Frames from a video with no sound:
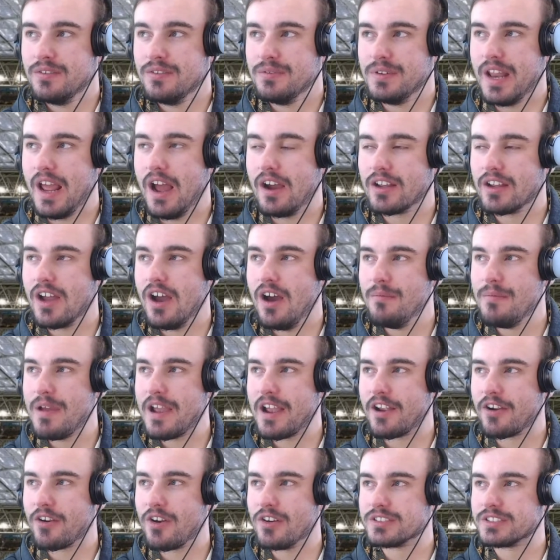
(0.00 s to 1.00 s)
Now going
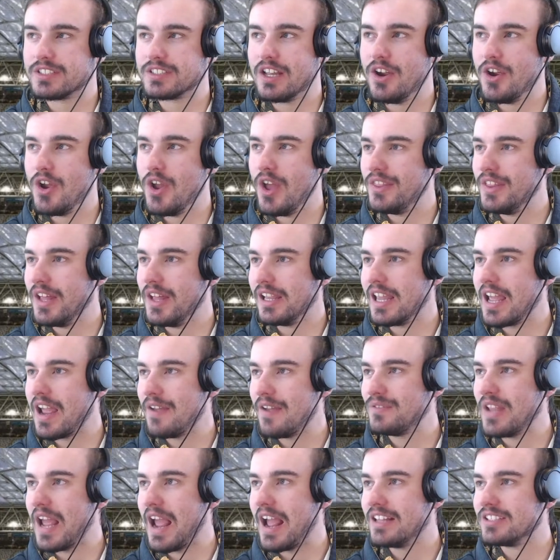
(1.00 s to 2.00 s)
back across the
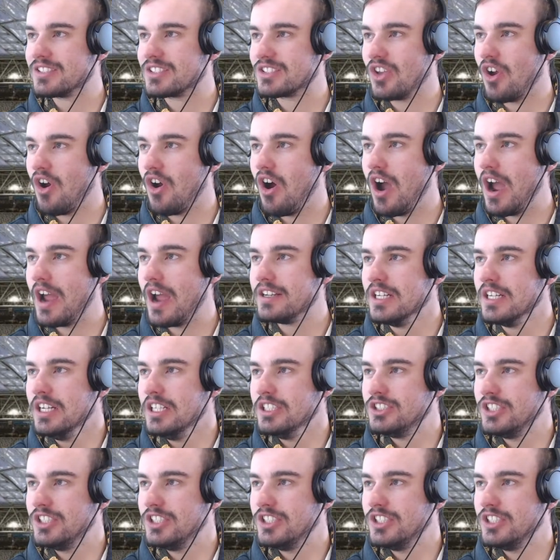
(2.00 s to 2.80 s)
left-hand side.